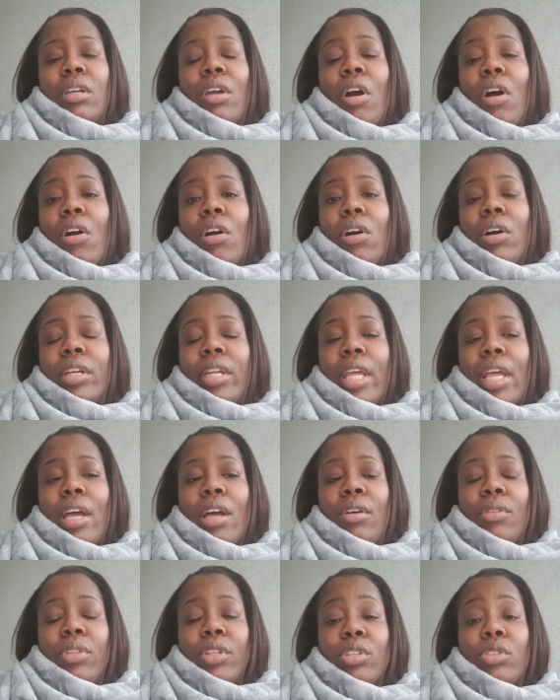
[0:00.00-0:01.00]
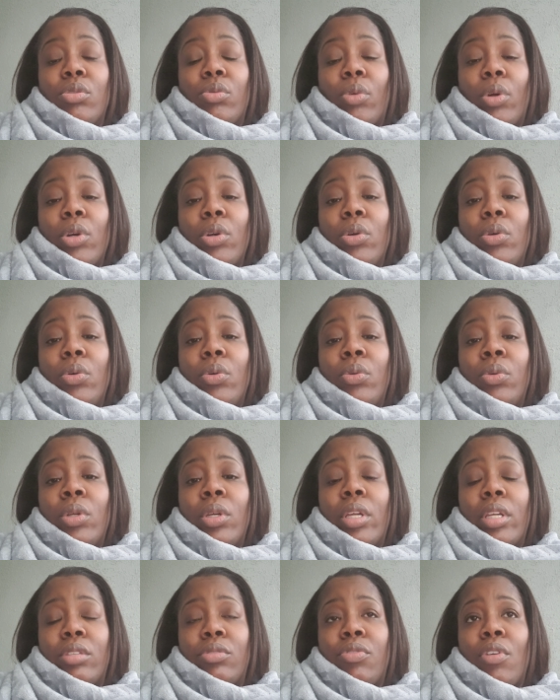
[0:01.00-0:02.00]
gone down this
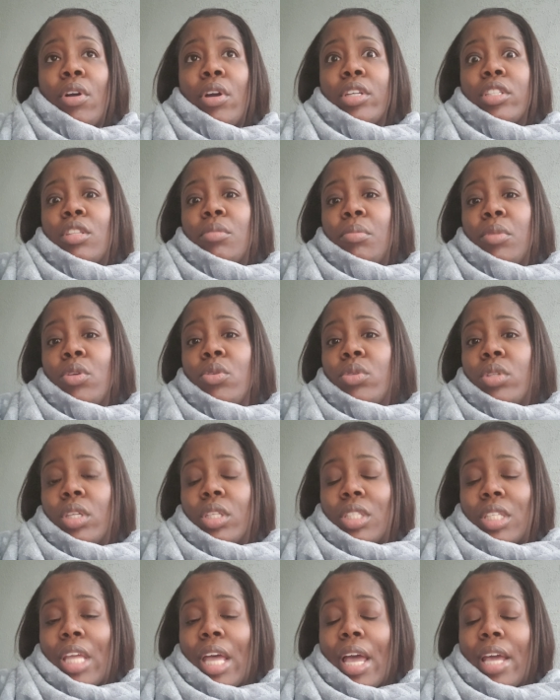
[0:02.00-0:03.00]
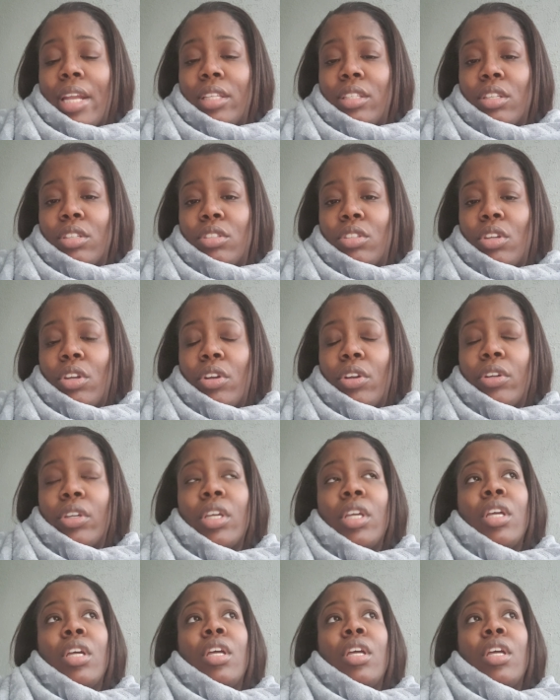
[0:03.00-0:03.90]
road as far as the music side is concerned.